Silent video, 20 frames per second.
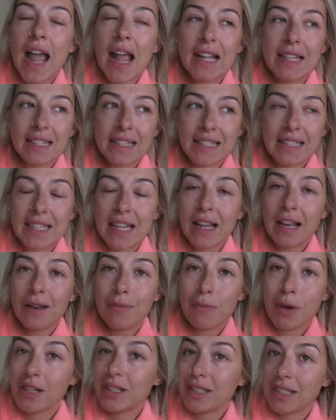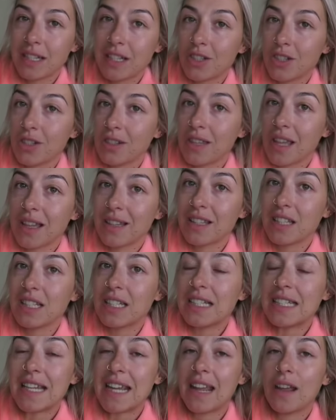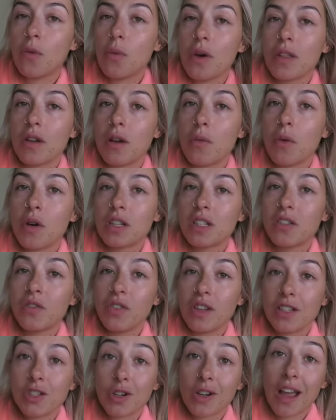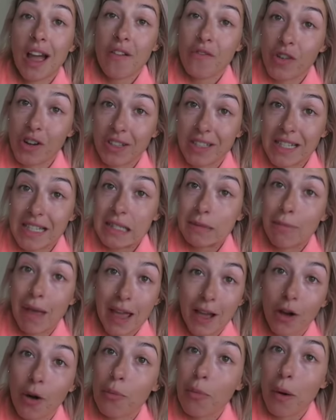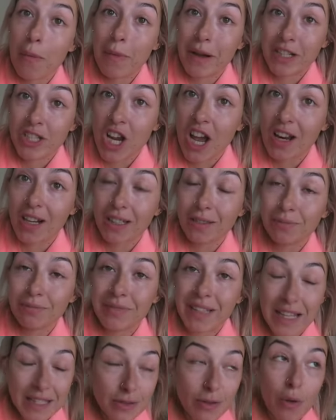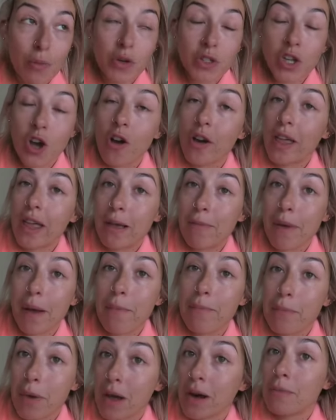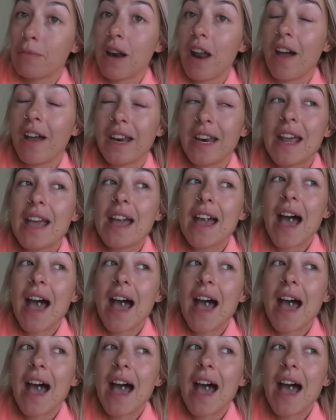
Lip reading: It's still my decision at the end of the day whether I want to feature Kat Von D's makeup on my channel. That's what we're talking about, bottom line.